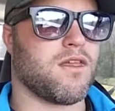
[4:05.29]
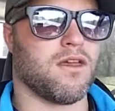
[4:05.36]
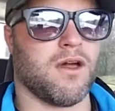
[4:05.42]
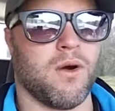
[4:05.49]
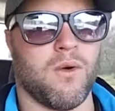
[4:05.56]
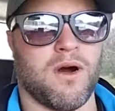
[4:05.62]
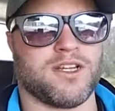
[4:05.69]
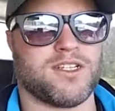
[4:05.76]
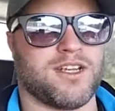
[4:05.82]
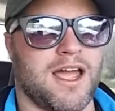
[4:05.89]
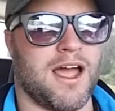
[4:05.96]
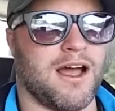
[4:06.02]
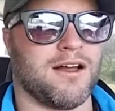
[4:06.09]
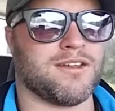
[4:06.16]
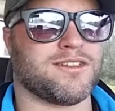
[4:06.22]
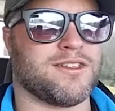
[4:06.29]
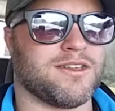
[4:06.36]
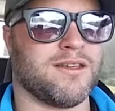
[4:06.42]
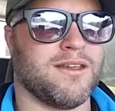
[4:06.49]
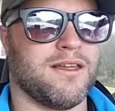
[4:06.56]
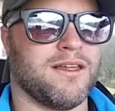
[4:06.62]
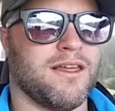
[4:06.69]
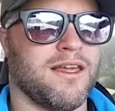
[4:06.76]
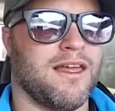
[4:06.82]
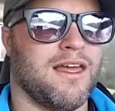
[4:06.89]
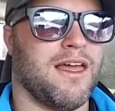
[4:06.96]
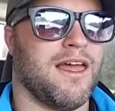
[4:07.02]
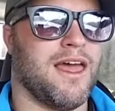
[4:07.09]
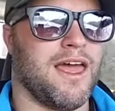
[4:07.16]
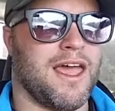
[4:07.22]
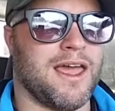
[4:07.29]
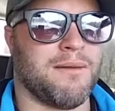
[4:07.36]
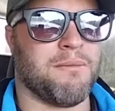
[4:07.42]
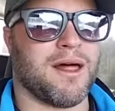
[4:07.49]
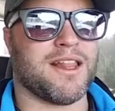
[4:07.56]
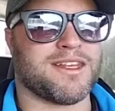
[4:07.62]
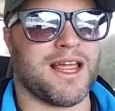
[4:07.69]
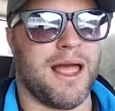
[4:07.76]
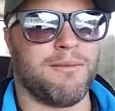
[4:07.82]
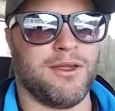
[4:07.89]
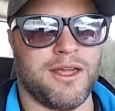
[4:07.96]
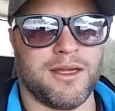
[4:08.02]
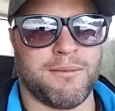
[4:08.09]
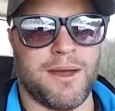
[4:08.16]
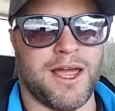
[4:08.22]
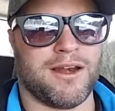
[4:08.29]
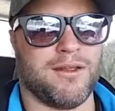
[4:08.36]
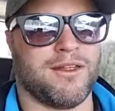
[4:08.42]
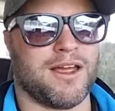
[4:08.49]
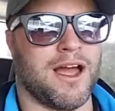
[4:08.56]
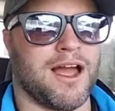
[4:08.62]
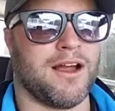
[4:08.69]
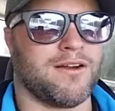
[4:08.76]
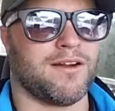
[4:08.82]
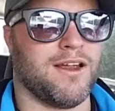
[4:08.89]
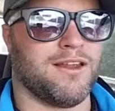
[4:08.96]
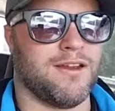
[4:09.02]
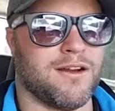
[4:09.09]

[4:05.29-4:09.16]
go wash your house, and by the time you get back to the concrete,